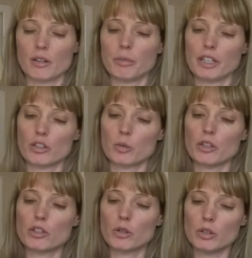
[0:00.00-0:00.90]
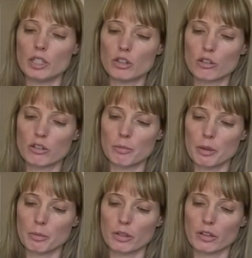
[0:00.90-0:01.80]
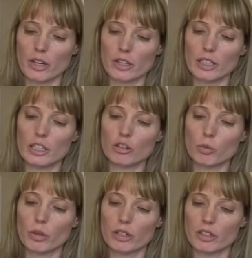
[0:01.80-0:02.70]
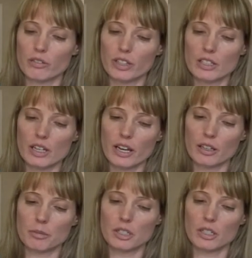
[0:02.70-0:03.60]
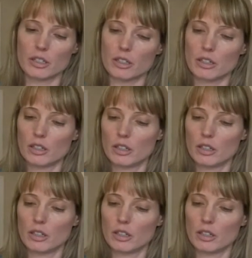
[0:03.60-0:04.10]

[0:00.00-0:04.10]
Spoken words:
because we do need to remember that each one of these items here